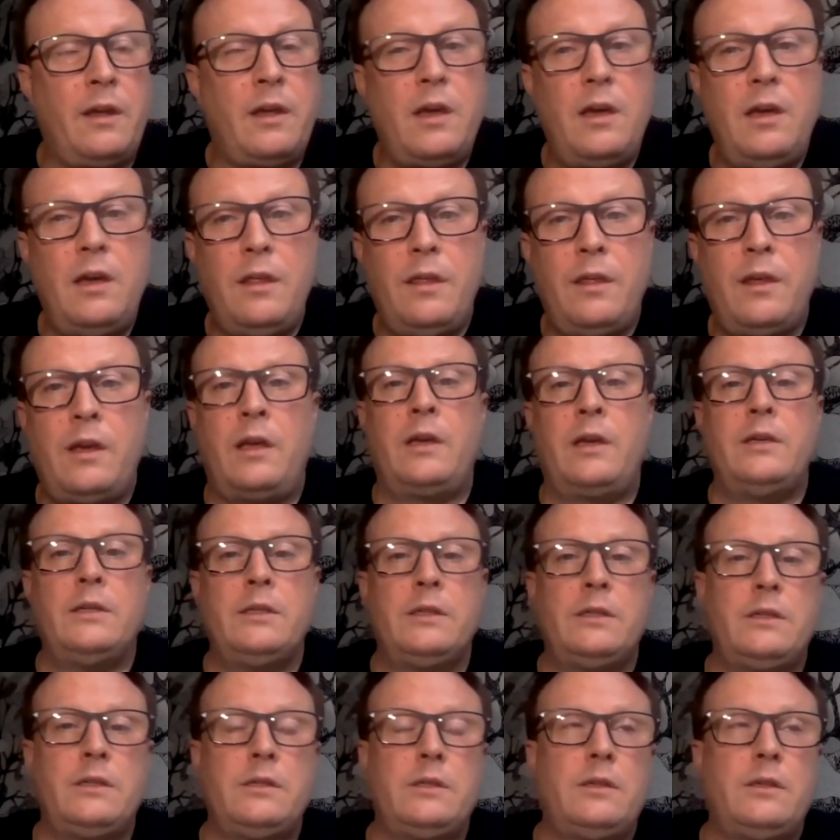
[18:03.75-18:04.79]
key thing
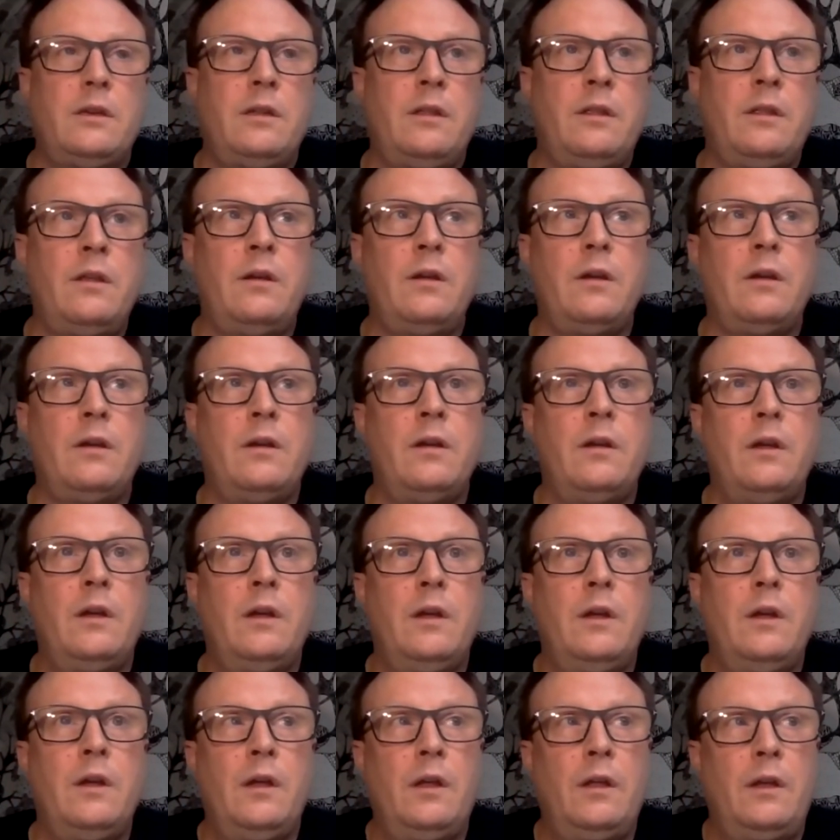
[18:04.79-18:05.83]
is that
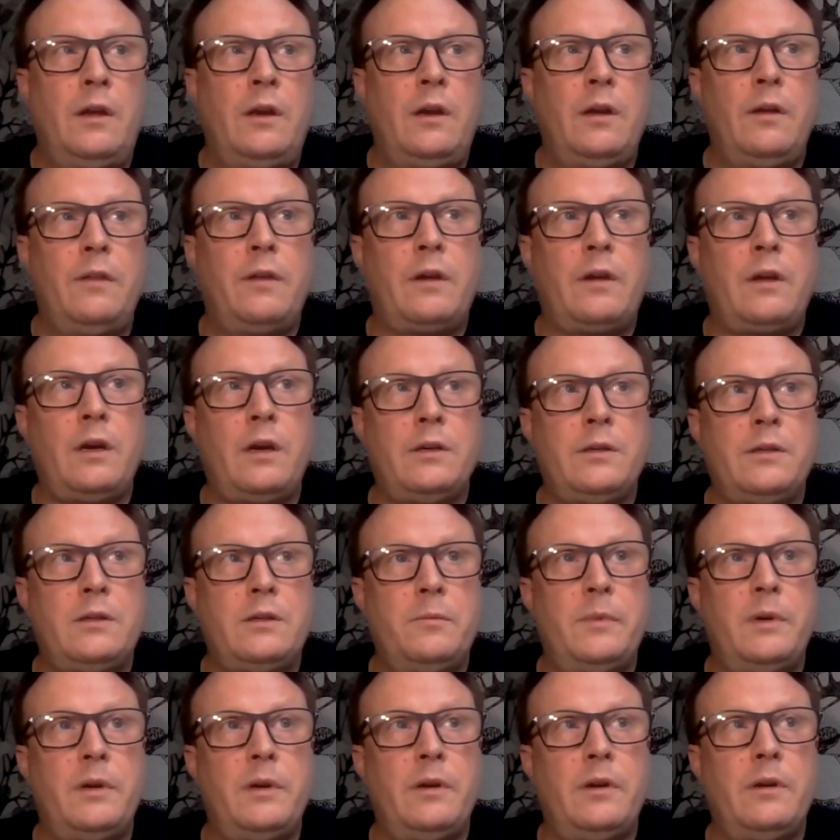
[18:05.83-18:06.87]
the
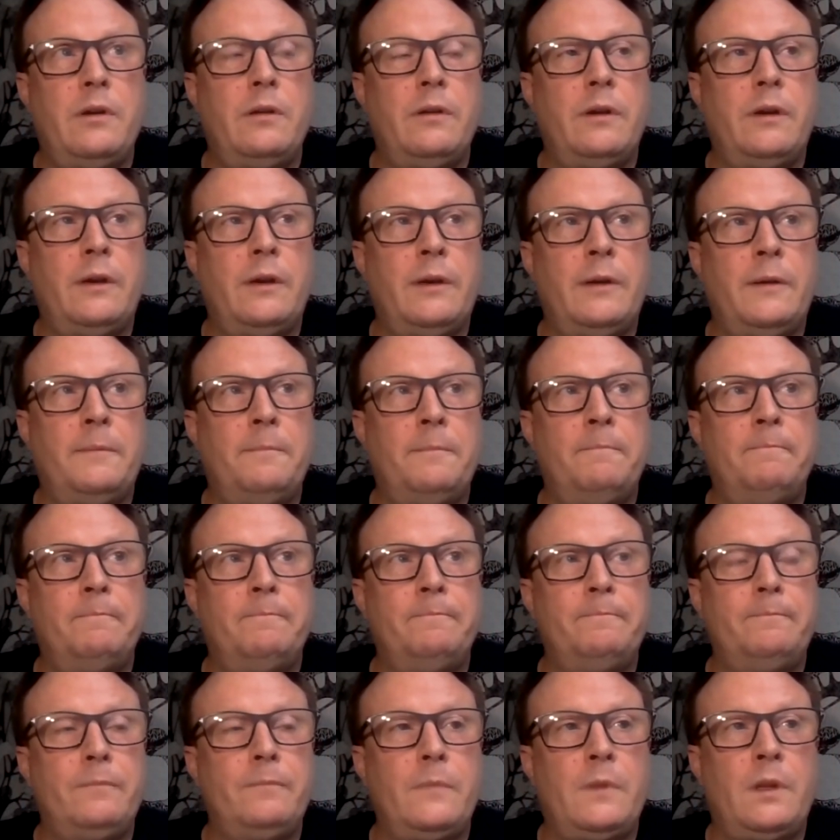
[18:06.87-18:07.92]
customer
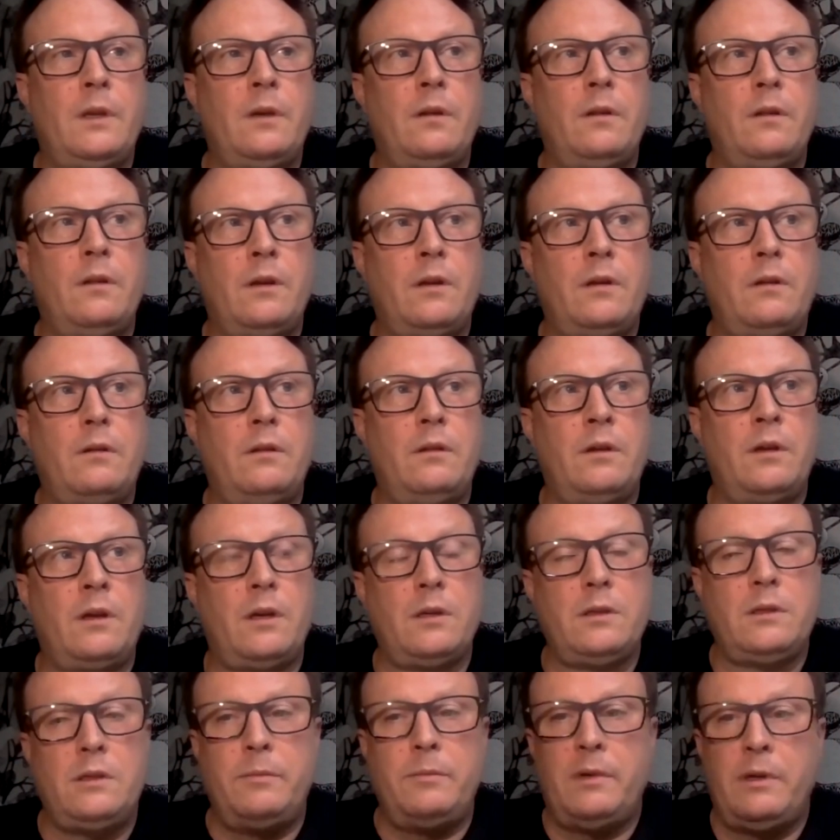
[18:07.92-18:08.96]
the
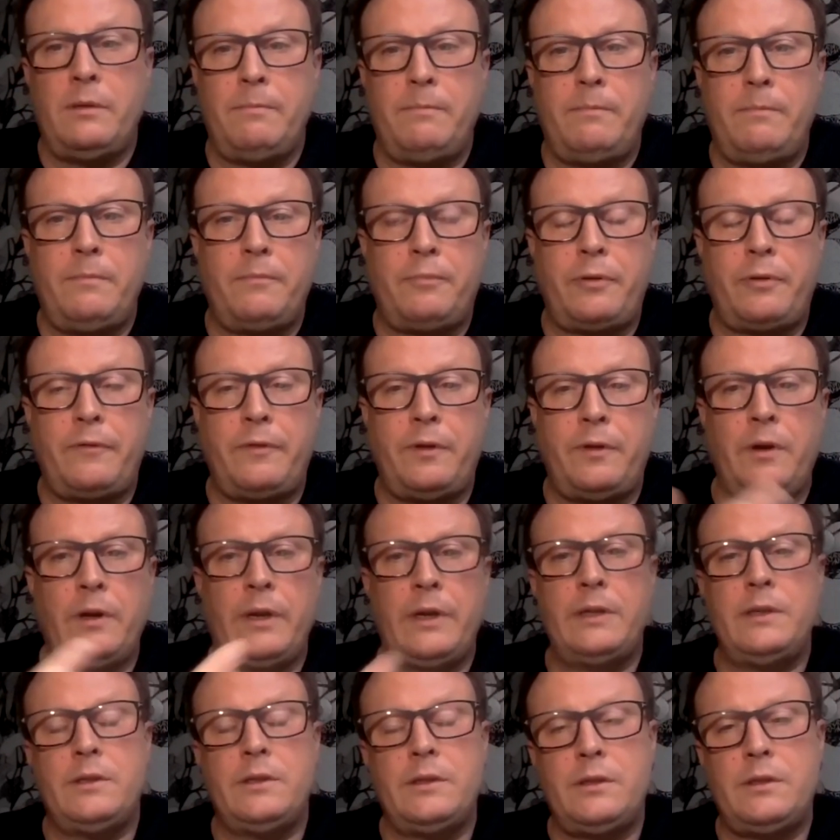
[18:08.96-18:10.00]
customer
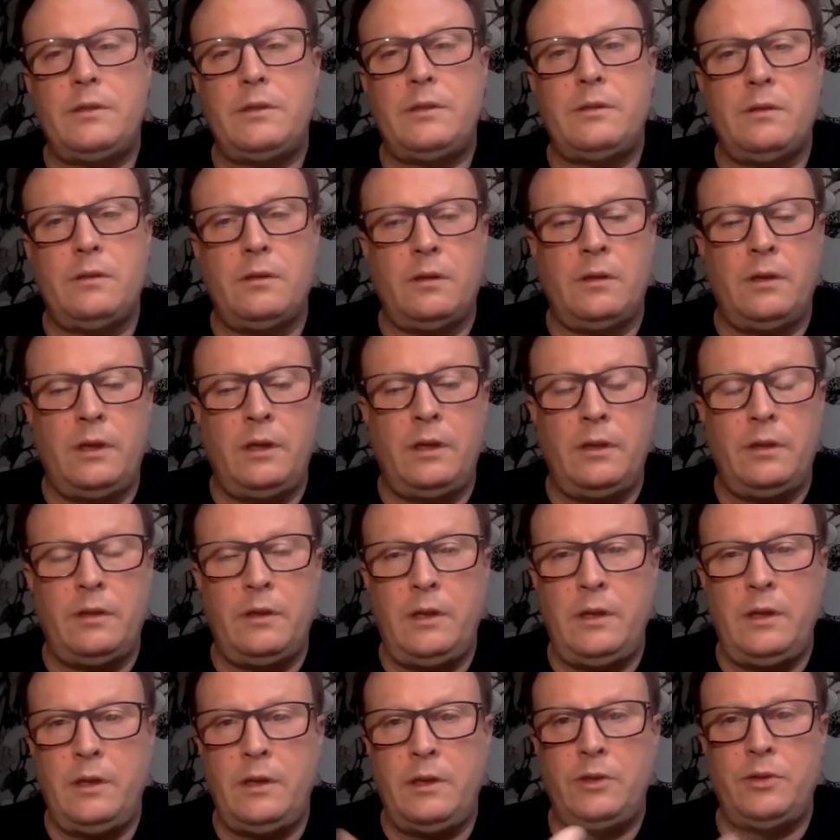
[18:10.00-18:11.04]
provides
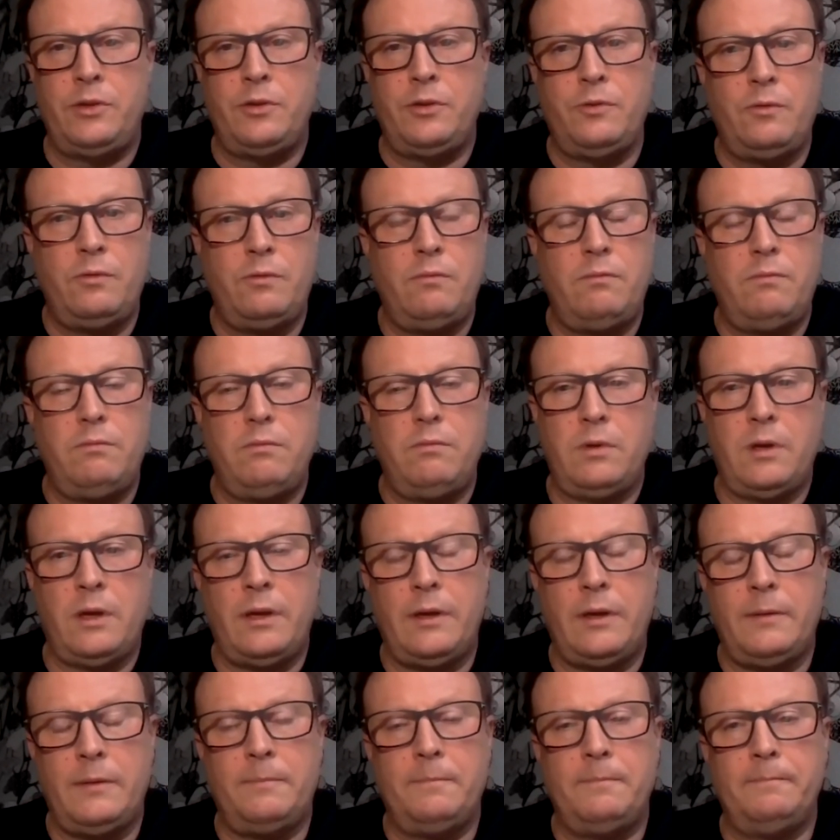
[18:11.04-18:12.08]
the initial
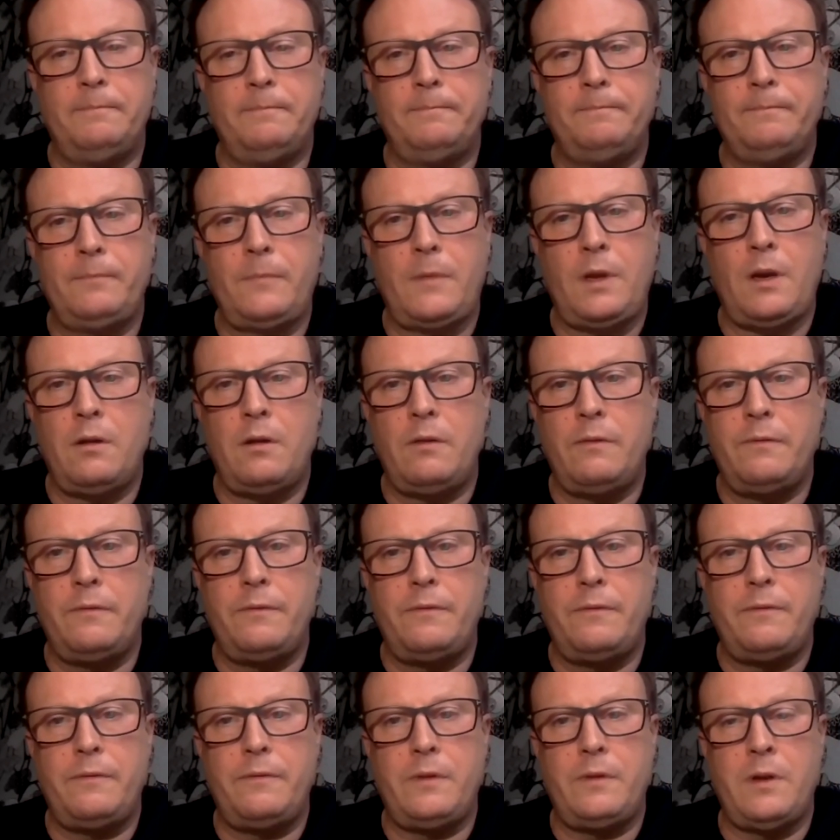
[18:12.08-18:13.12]
kind of
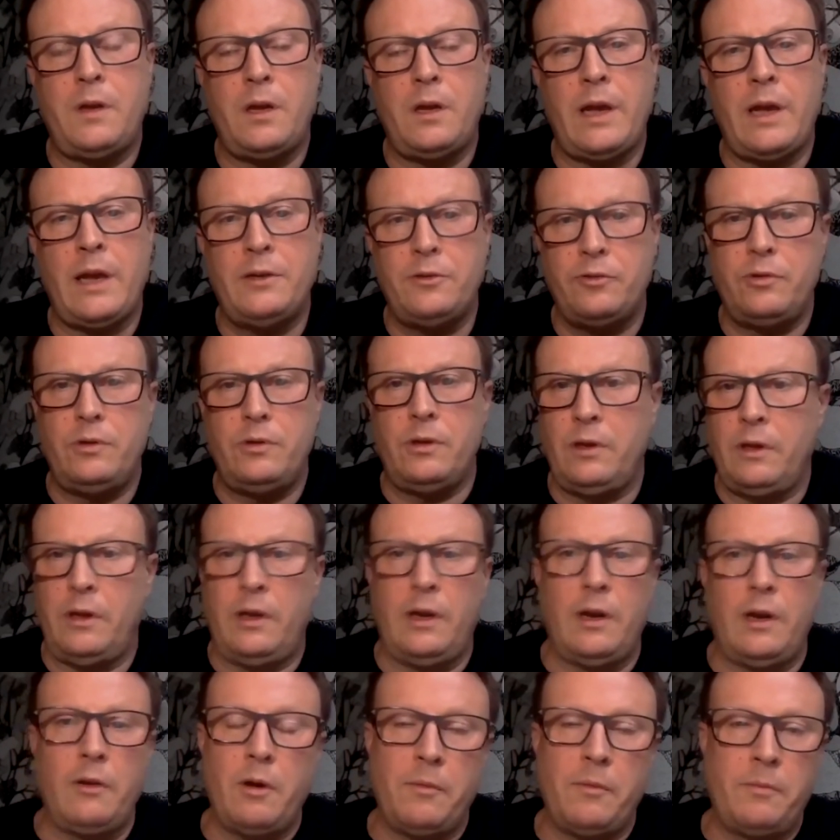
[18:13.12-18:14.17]
entry,
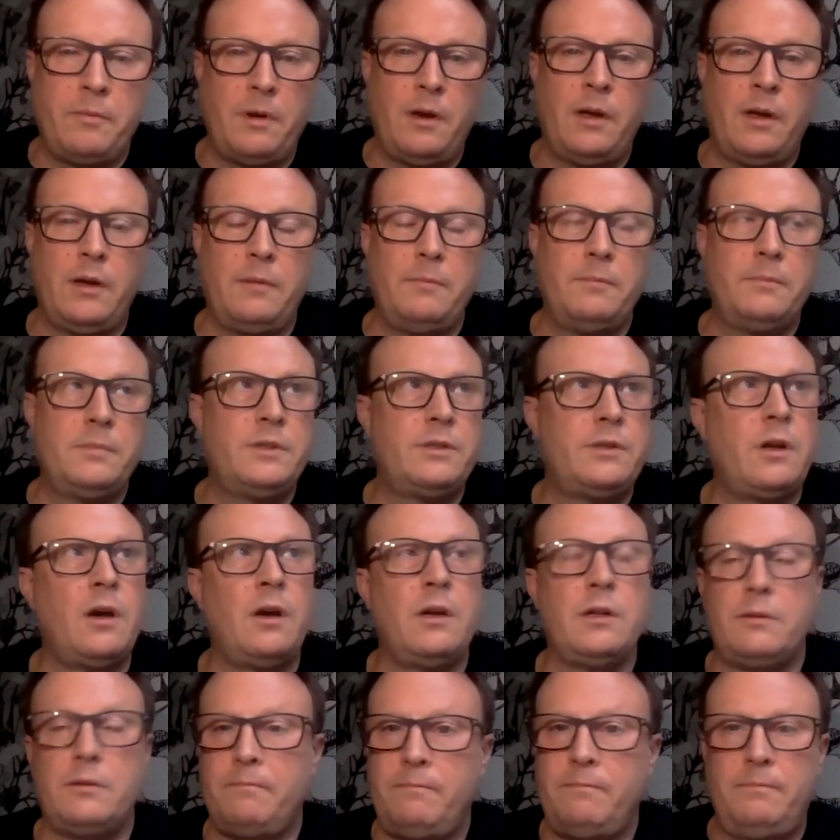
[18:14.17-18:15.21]

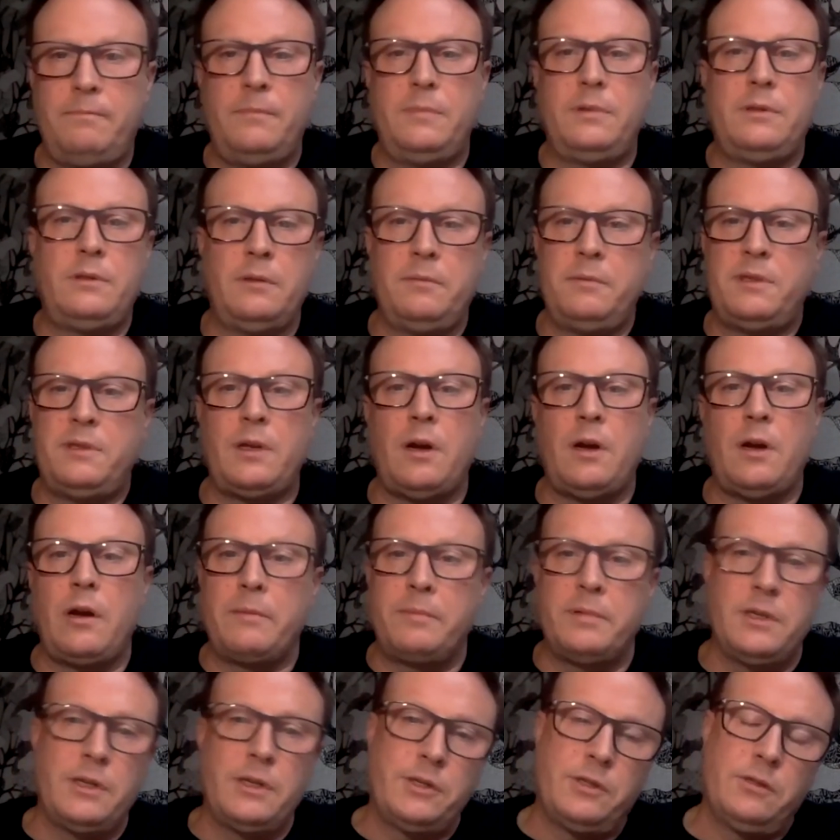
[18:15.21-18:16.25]
starting
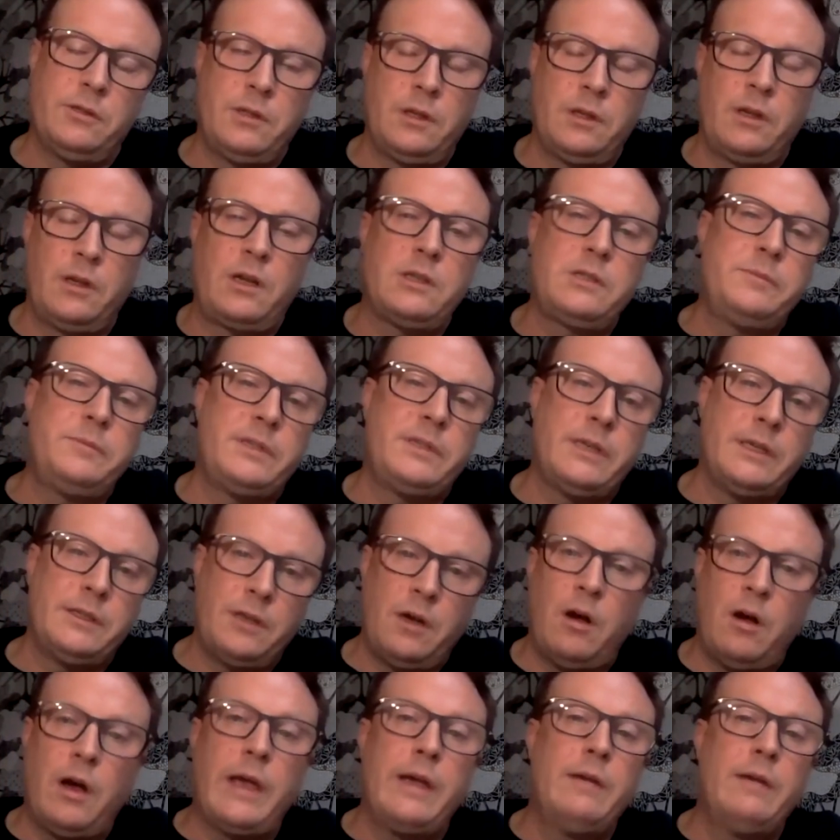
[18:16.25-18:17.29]
position. So the customer says
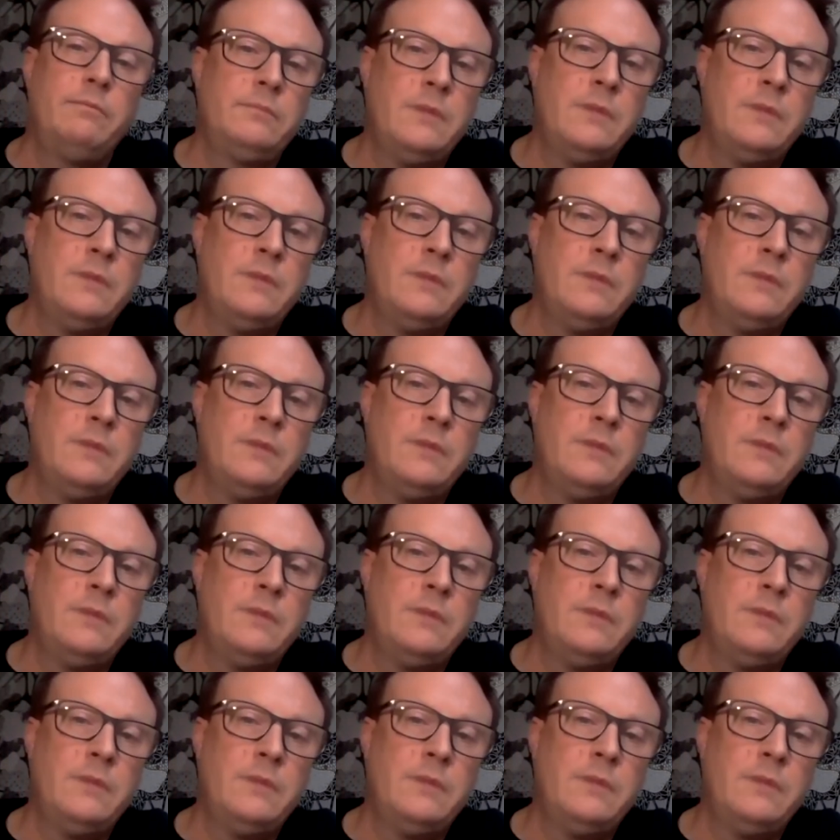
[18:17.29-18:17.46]
hi,